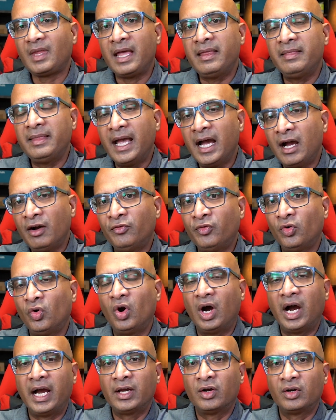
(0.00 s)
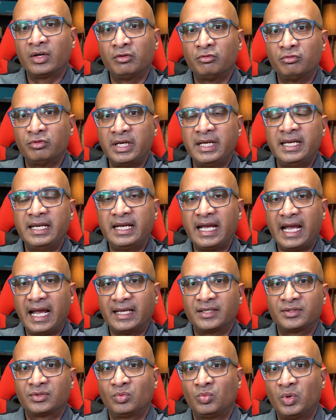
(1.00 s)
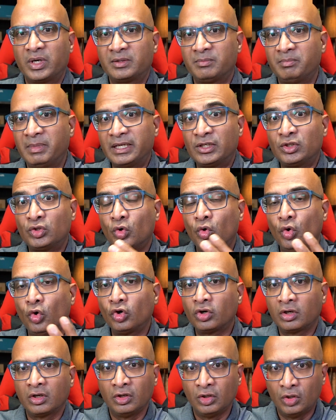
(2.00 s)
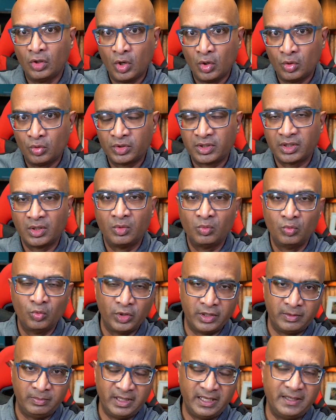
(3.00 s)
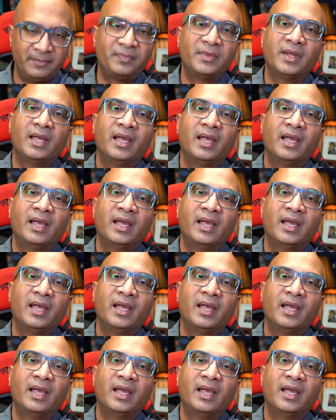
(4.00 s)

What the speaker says: And therefore, I got a reading as to what my total load would be.